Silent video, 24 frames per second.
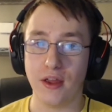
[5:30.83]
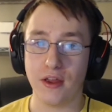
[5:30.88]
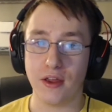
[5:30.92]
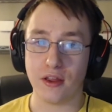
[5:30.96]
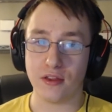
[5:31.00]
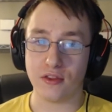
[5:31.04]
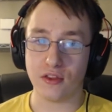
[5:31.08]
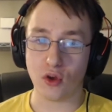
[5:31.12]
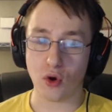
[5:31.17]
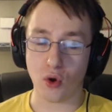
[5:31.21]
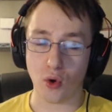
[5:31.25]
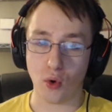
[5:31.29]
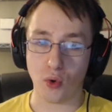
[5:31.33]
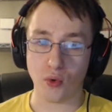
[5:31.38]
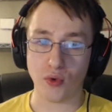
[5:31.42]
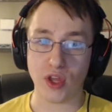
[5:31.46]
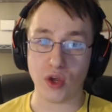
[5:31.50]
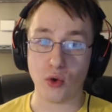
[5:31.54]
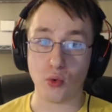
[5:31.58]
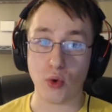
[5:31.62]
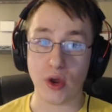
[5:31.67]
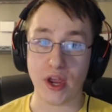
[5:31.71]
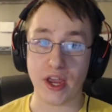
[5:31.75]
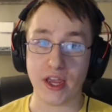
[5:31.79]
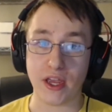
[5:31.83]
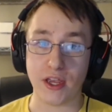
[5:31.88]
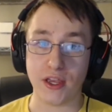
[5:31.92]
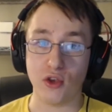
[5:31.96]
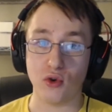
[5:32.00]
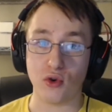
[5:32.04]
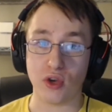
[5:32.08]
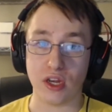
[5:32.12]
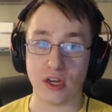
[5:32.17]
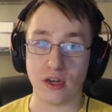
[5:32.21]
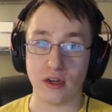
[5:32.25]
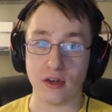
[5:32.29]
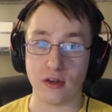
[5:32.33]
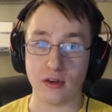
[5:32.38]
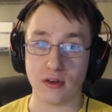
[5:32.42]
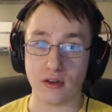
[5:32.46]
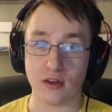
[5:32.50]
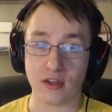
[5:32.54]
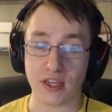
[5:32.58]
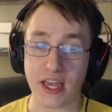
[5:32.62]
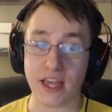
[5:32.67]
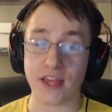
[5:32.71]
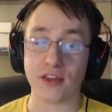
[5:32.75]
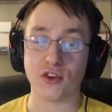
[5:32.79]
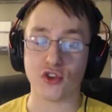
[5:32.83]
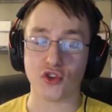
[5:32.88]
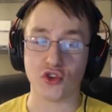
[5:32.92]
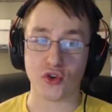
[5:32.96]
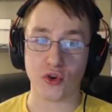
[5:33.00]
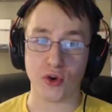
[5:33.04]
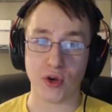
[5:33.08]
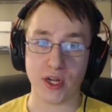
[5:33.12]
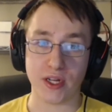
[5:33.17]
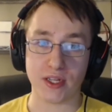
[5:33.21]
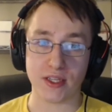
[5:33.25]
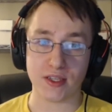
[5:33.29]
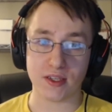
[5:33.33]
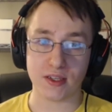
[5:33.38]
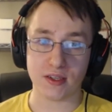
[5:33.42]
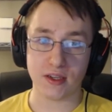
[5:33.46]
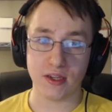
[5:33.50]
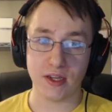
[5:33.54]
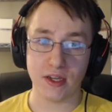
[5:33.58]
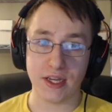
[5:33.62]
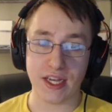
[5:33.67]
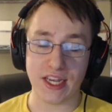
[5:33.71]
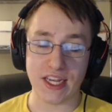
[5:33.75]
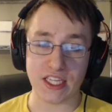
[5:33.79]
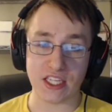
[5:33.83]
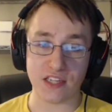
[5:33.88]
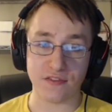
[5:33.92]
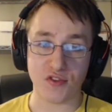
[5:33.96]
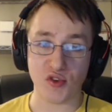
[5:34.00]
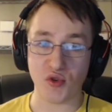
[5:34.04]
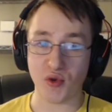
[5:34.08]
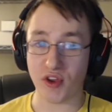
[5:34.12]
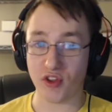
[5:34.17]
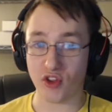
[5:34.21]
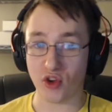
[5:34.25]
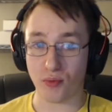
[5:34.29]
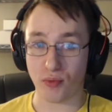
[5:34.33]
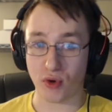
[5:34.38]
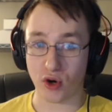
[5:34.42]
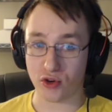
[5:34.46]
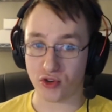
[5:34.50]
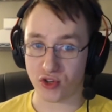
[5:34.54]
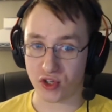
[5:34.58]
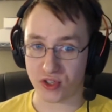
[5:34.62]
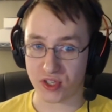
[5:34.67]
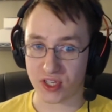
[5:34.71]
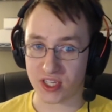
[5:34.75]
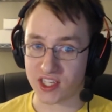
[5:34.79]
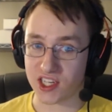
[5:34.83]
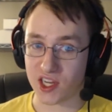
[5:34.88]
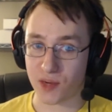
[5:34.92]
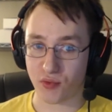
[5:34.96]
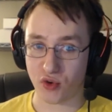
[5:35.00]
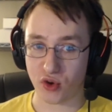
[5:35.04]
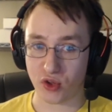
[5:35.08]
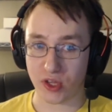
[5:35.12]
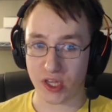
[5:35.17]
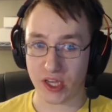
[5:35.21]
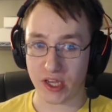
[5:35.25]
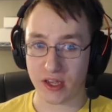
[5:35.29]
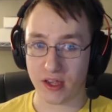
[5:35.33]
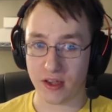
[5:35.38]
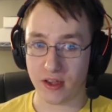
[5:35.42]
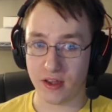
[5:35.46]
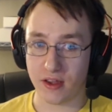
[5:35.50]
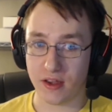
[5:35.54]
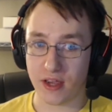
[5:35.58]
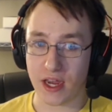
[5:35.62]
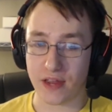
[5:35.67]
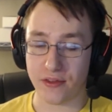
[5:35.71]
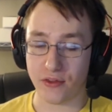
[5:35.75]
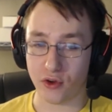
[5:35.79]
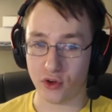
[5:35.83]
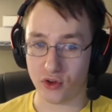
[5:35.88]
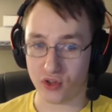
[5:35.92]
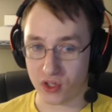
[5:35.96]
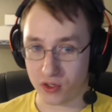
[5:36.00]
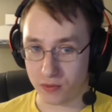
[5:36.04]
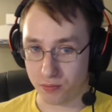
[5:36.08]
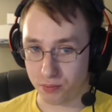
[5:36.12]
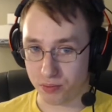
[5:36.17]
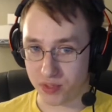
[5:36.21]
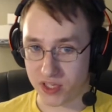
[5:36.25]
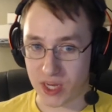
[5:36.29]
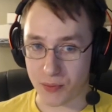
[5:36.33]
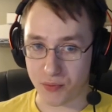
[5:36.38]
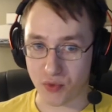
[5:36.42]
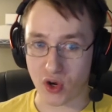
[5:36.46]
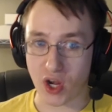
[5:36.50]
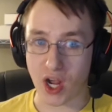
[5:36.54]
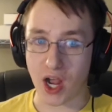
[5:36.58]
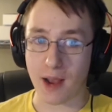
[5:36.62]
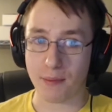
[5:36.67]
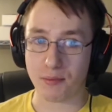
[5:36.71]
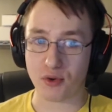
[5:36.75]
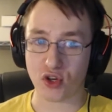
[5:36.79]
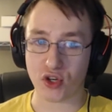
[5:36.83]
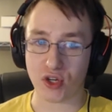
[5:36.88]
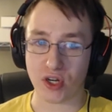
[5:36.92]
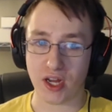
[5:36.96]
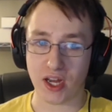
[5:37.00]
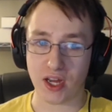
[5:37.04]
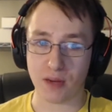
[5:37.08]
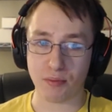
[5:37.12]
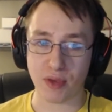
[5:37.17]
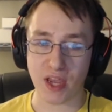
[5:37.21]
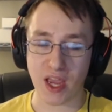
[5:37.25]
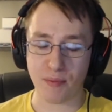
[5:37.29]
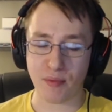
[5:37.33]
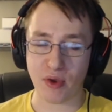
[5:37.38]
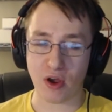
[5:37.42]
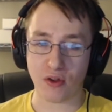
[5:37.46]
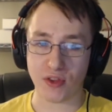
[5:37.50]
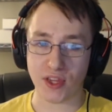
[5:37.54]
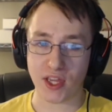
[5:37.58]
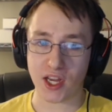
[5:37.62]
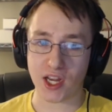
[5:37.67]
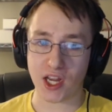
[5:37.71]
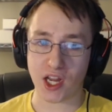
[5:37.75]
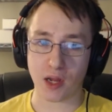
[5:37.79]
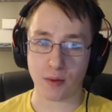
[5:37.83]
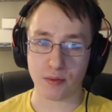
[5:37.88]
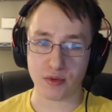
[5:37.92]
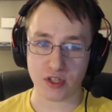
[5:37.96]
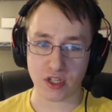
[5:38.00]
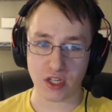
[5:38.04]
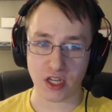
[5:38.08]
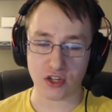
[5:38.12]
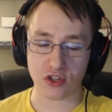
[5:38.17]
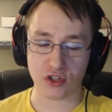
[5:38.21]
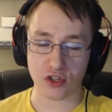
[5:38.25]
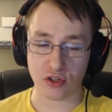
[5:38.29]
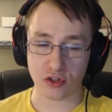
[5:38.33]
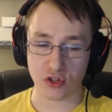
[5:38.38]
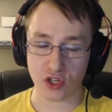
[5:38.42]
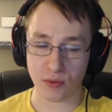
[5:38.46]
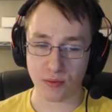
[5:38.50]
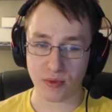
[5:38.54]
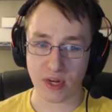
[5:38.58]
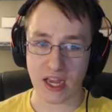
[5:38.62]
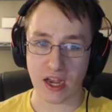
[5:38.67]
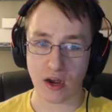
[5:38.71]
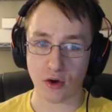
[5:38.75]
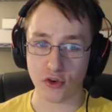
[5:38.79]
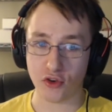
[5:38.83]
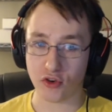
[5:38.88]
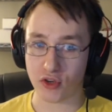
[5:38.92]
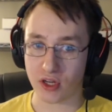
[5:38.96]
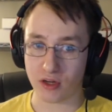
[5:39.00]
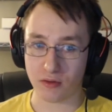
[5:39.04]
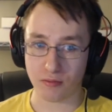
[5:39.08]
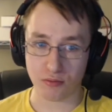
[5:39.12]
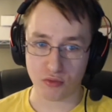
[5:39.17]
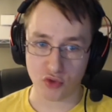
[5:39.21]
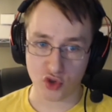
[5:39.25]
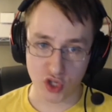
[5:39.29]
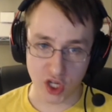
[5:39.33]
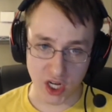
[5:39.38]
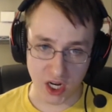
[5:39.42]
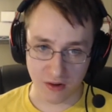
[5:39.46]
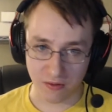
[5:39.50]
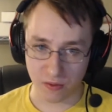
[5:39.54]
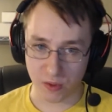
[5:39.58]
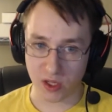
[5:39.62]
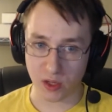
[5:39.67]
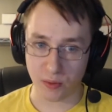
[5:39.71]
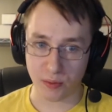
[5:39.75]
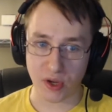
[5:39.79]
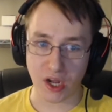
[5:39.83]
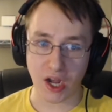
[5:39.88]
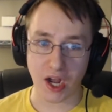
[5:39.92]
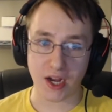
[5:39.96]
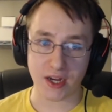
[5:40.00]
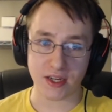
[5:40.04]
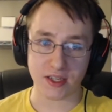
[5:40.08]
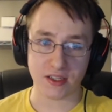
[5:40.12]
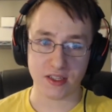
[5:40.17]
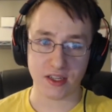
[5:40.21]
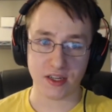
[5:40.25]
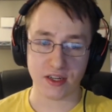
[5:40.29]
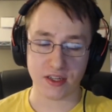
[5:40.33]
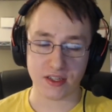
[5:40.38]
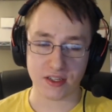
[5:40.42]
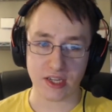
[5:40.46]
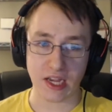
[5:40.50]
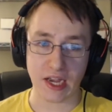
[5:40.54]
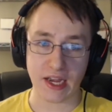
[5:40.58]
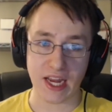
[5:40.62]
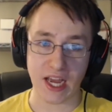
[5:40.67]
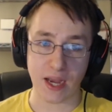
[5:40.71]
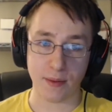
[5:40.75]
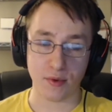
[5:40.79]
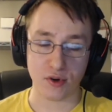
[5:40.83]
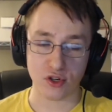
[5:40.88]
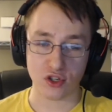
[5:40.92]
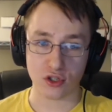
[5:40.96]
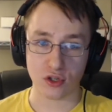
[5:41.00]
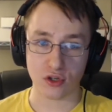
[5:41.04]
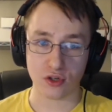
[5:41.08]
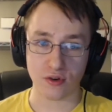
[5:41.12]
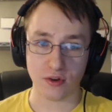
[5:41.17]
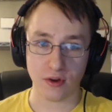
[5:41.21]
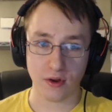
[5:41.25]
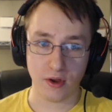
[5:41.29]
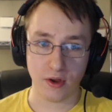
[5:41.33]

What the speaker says: The only way you can get insurance is if you either purchase it separately, and there's a separate option on paypal.com/shipnow. You can check a little box and then decide how much